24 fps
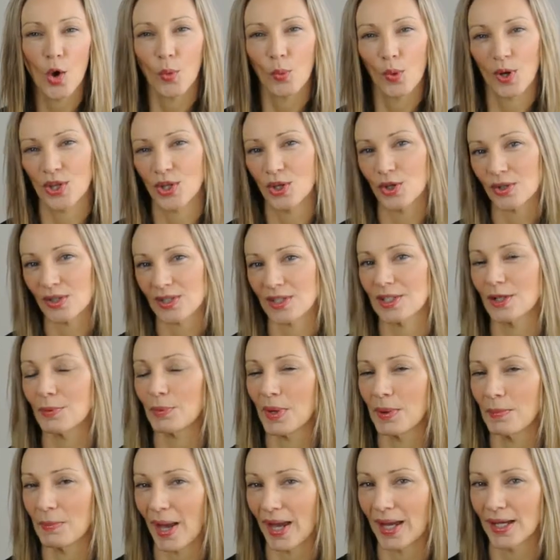whether you're
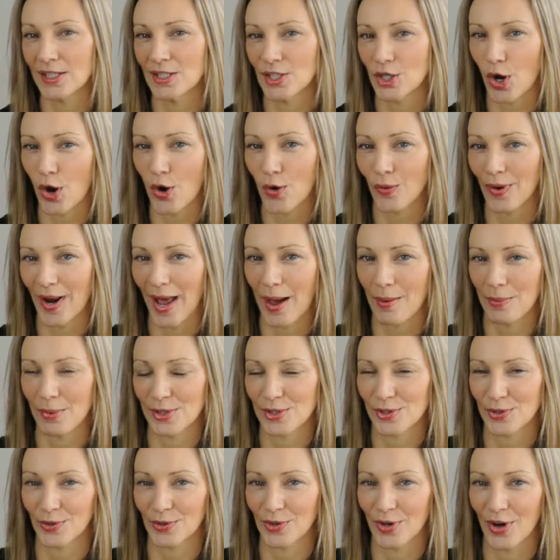slipping back into old
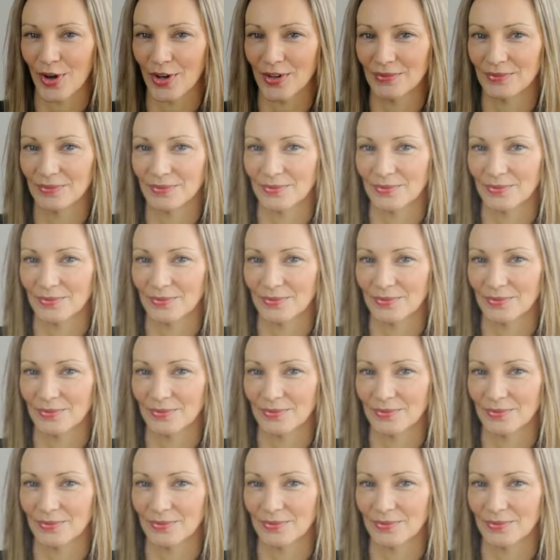habits or not.